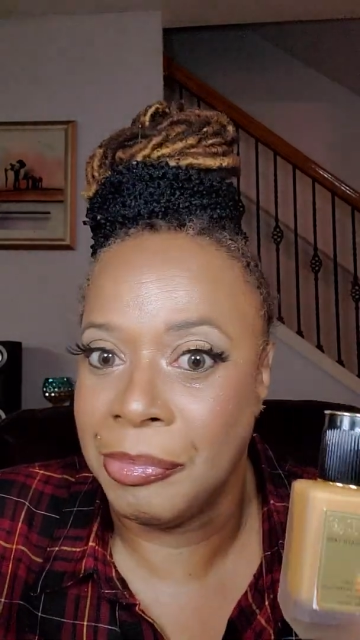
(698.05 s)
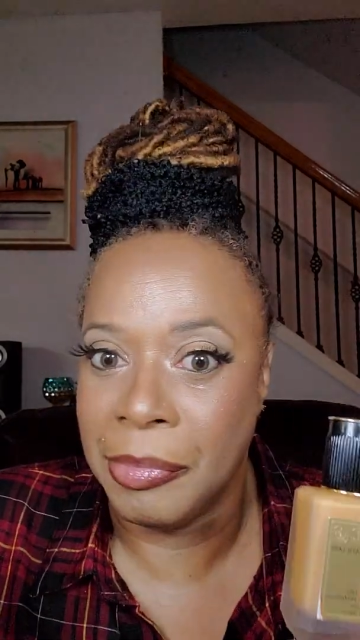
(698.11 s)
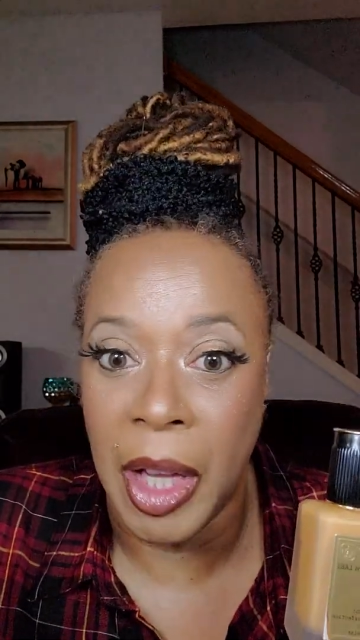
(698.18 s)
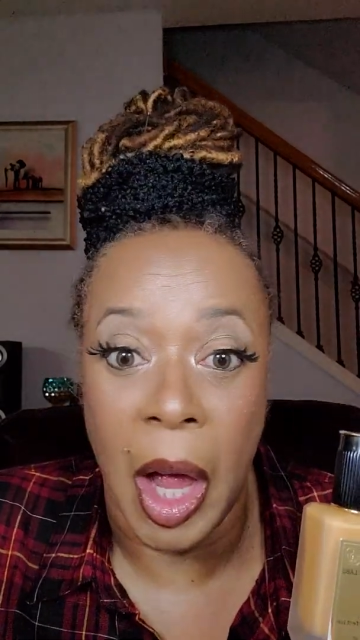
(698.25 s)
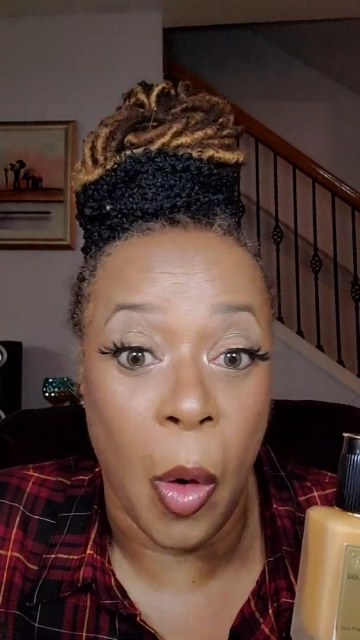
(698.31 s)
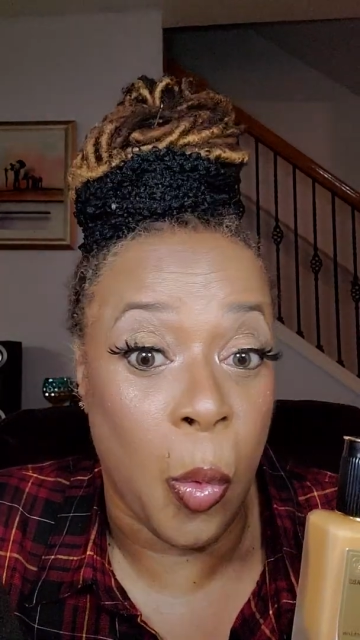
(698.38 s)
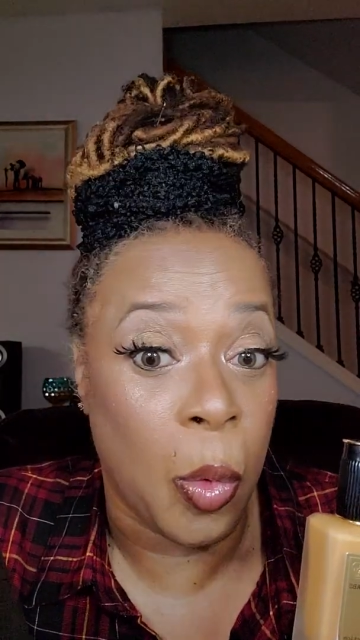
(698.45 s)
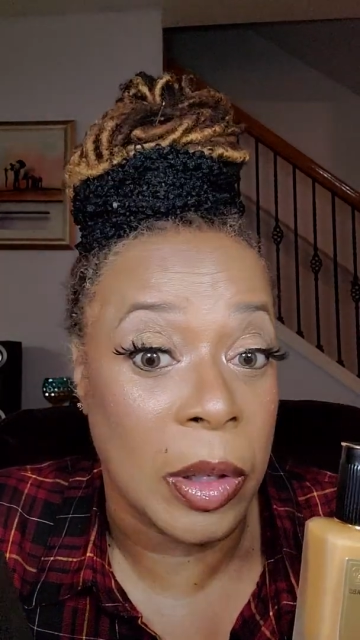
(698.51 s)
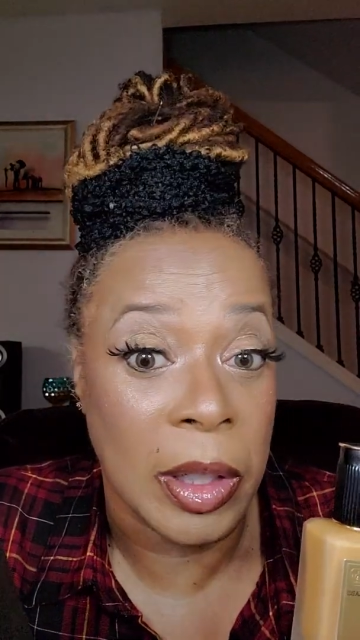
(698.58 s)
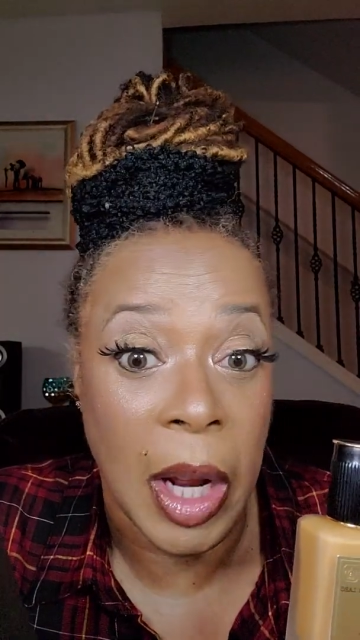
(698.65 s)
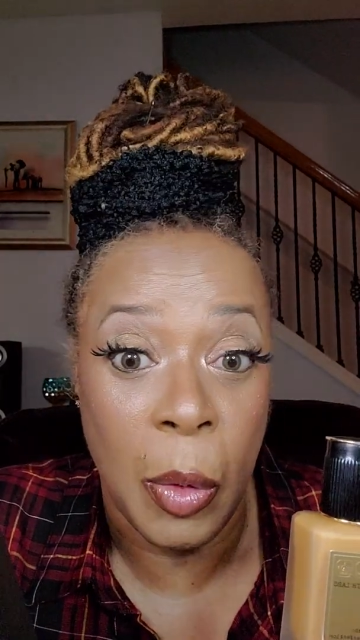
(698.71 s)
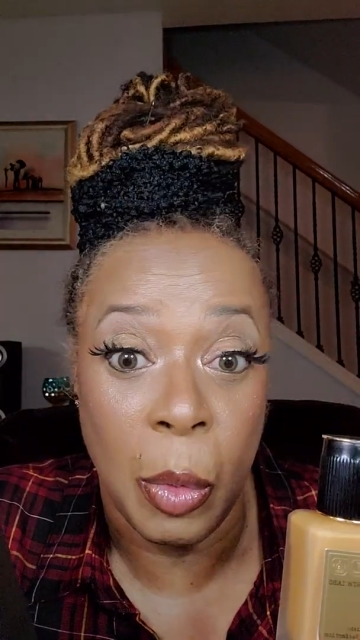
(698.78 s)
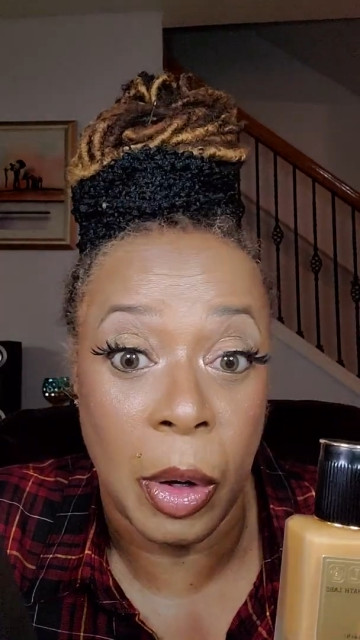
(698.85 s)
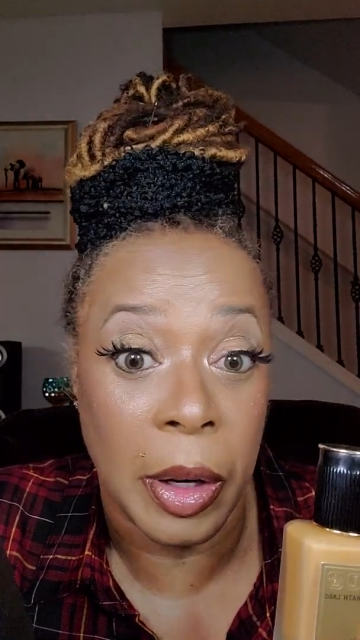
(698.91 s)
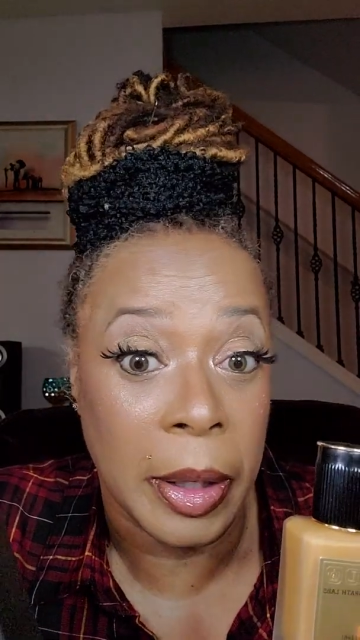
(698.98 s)
I would
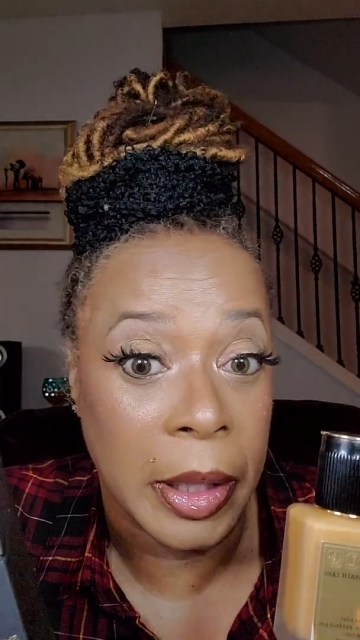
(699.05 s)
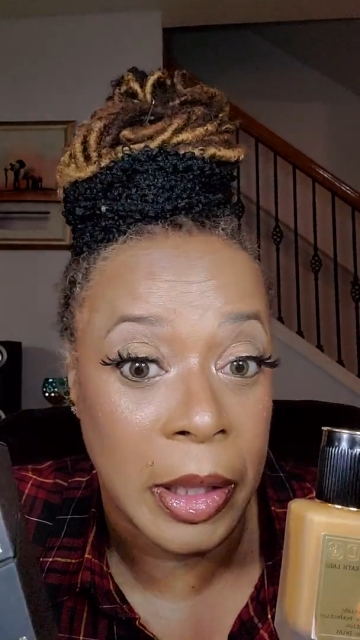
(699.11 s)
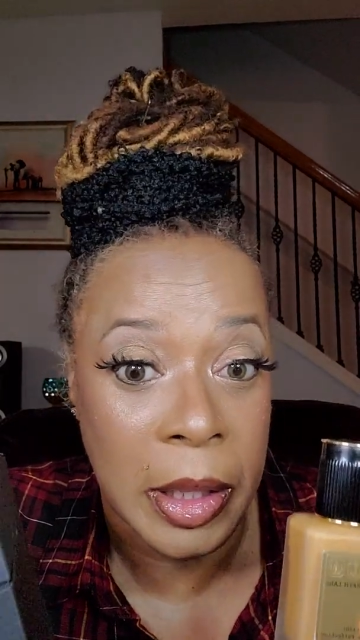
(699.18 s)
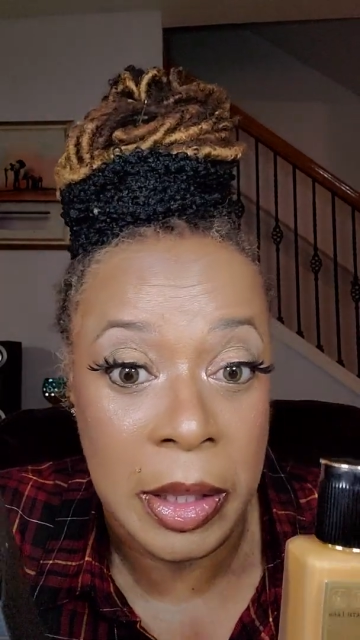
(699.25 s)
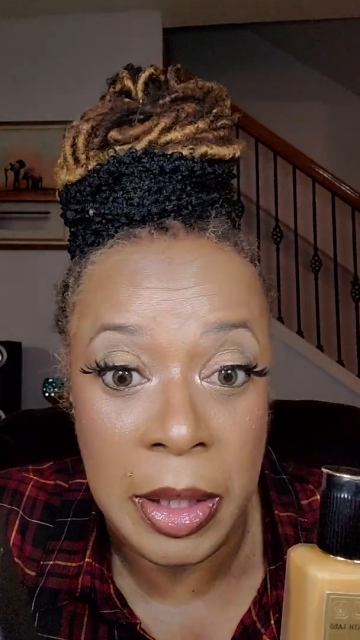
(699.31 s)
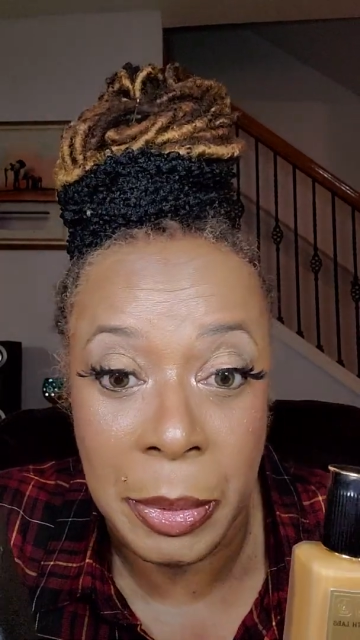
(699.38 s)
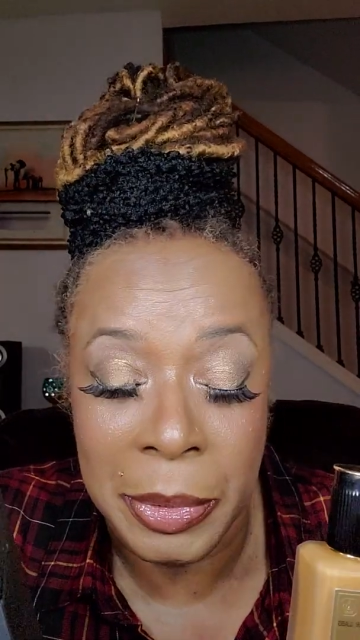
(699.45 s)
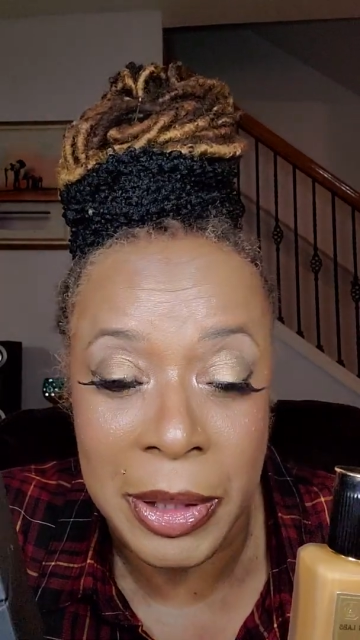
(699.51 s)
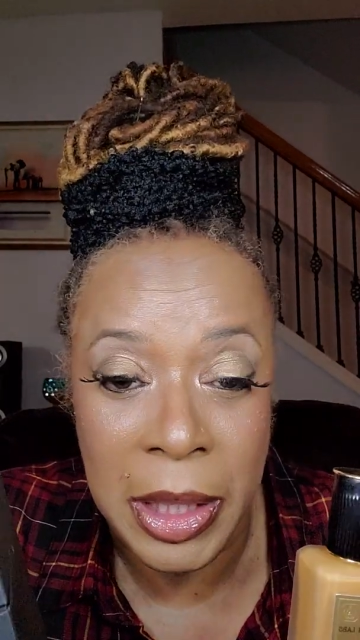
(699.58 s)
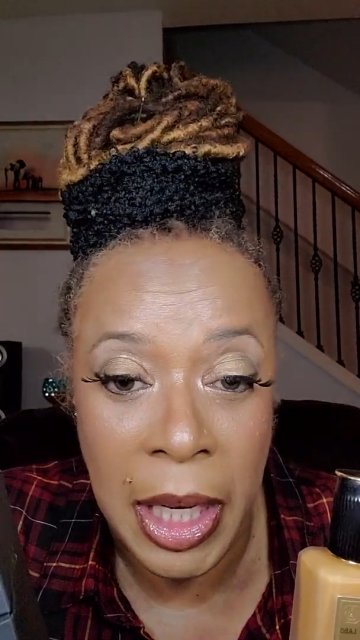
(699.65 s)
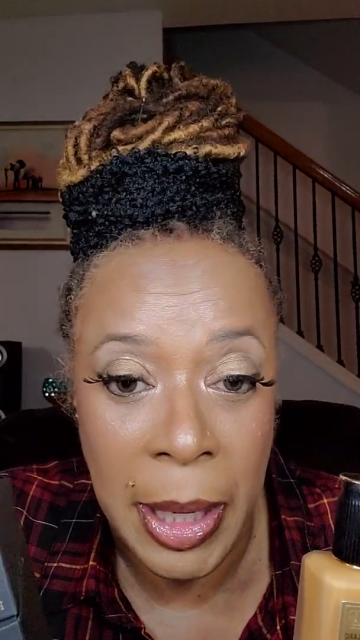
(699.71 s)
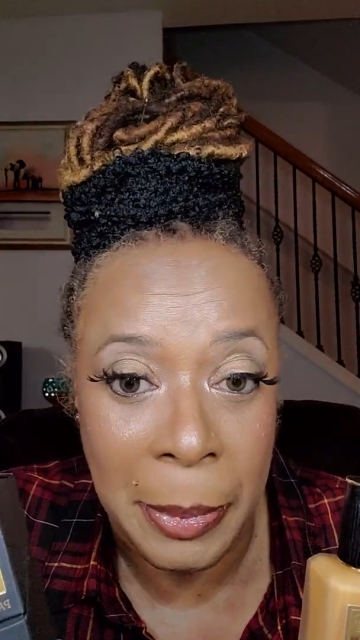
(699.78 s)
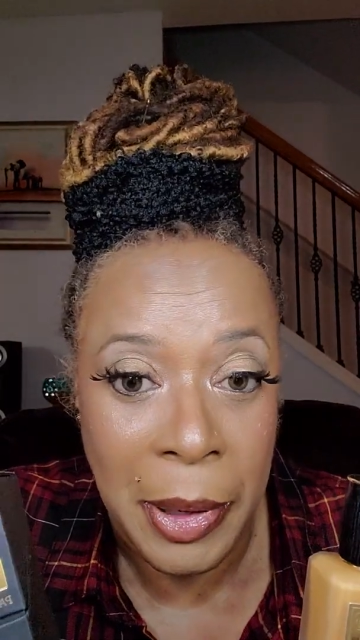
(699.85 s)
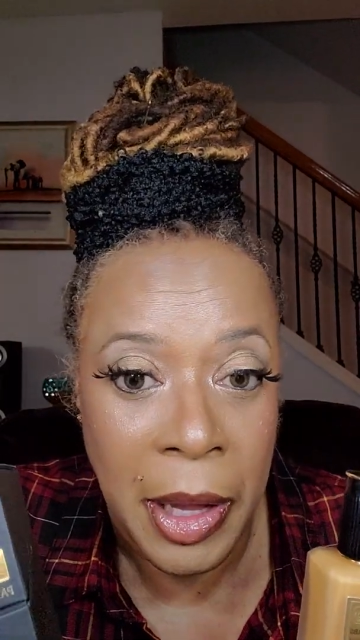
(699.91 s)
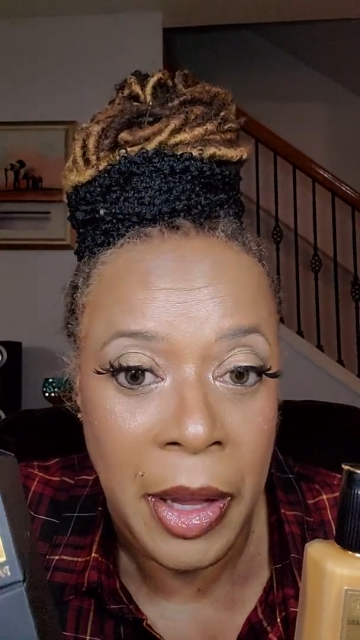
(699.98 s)
not wear it in the
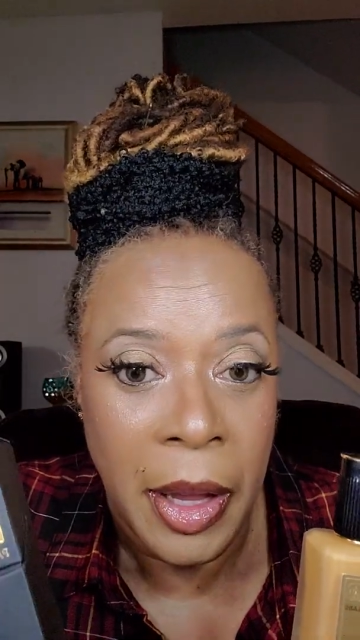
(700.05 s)
summertime.